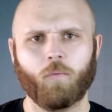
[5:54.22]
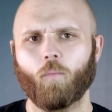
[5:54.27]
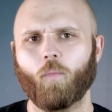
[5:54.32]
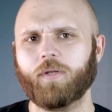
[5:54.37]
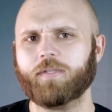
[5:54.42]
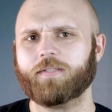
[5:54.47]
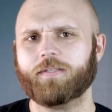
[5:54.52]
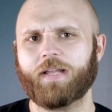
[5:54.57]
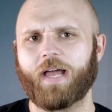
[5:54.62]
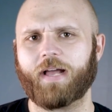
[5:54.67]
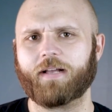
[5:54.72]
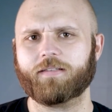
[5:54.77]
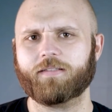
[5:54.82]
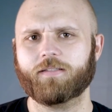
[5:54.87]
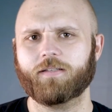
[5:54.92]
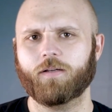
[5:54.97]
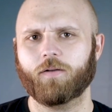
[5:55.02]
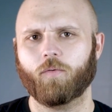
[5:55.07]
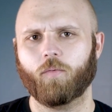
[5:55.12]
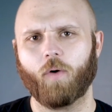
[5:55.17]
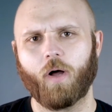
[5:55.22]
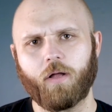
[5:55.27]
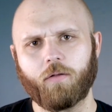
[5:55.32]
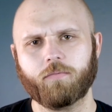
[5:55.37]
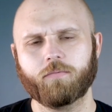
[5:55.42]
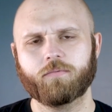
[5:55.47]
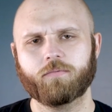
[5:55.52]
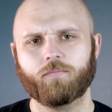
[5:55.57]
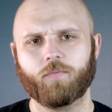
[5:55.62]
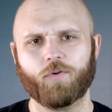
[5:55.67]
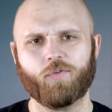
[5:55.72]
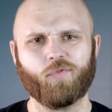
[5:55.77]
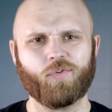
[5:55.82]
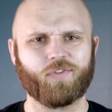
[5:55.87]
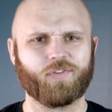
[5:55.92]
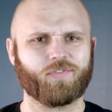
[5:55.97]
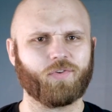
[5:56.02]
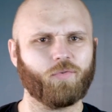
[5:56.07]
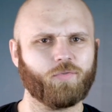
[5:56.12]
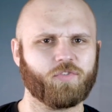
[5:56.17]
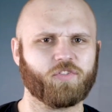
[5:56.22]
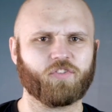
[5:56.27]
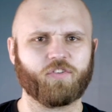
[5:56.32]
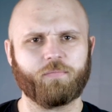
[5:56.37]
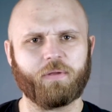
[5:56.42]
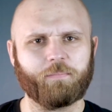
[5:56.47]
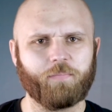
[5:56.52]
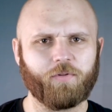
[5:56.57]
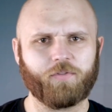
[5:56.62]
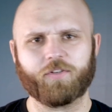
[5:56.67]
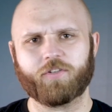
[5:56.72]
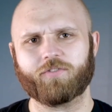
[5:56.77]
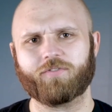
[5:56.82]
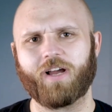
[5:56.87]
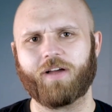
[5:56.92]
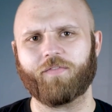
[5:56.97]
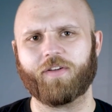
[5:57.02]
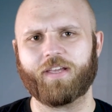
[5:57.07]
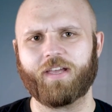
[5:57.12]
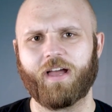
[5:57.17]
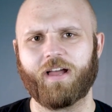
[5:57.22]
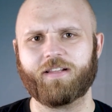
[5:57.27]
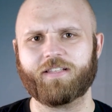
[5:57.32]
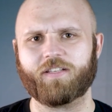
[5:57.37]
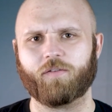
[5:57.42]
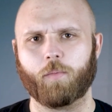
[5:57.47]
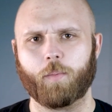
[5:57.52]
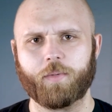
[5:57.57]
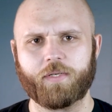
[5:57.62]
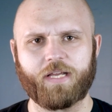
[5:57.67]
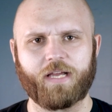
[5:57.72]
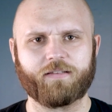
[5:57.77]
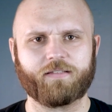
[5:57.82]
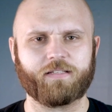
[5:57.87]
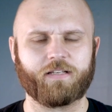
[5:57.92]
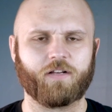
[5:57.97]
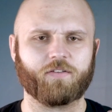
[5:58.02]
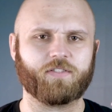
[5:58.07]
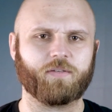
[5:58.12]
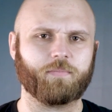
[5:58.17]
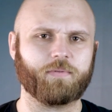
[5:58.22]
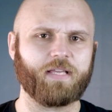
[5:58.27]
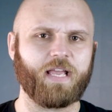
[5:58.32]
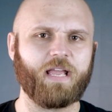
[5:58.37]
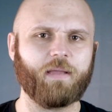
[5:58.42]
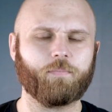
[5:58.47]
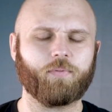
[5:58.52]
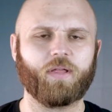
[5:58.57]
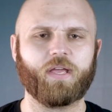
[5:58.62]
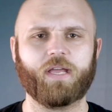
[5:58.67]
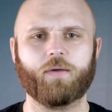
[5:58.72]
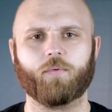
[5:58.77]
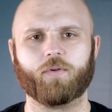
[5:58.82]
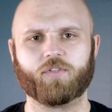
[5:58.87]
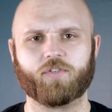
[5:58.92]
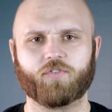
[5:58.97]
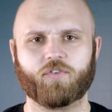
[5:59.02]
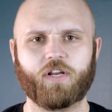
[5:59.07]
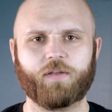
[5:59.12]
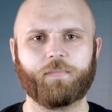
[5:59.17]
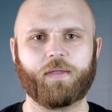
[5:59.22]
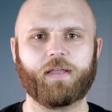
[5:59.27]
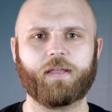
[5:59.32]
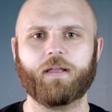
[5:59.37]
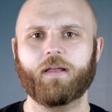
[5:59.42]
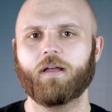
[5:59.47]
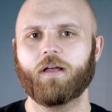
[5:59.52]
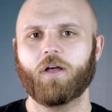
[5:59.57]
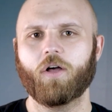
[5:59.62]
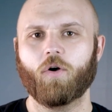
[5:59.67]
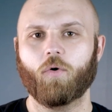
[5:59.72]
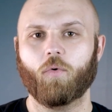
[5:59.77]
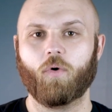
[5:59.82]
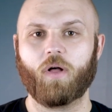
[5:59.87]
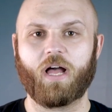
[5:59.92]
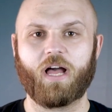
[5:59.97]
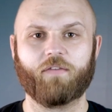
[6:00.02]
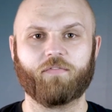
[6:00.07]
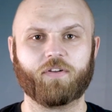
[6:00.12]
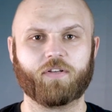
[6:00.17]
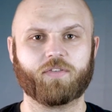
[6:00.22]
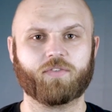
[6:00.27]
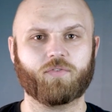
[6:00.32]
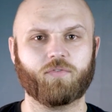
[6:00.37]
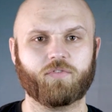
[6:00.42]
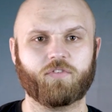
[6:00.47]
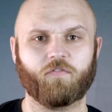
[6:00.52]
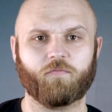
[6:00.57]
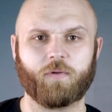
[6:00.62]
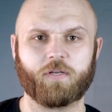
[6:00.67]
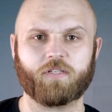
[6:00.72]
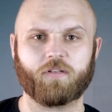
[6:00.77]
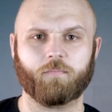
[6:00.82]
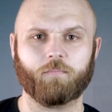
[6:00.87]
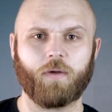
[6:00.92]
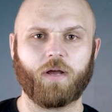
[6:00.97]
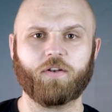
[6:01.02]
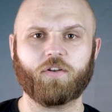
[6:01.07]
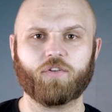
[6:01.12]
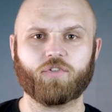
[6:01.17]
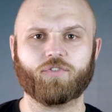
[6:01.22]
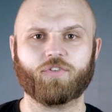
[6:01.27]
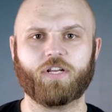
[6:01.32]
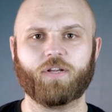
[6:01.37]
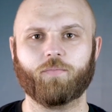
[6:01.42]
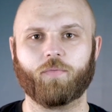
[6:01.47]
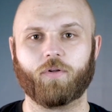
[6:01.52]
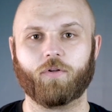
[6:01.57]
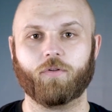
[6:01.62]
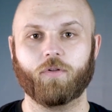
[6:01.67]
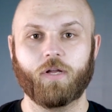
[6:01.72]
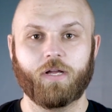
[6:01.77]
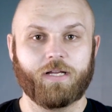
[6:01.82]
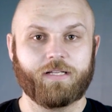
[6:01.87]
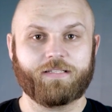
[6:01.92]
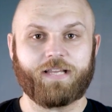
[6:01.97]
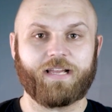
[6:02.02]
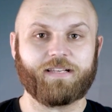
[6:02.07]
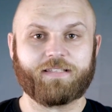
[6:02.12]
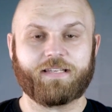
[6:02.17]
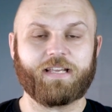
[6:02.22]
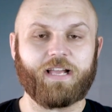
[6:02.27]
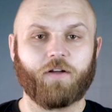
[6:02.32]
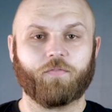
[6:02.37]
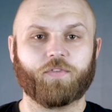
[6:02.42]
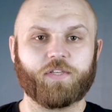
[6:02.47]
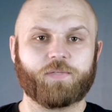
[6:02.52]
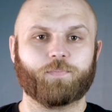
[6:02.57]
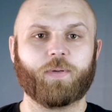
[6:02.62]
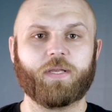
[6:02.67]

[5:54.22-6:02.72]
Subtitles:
what's next? Well, we're doing this whole streaming build extravaganza. We'll be testing out some gameplay while streaming. We'll have an exclusive Mixer Monday stream while testing out this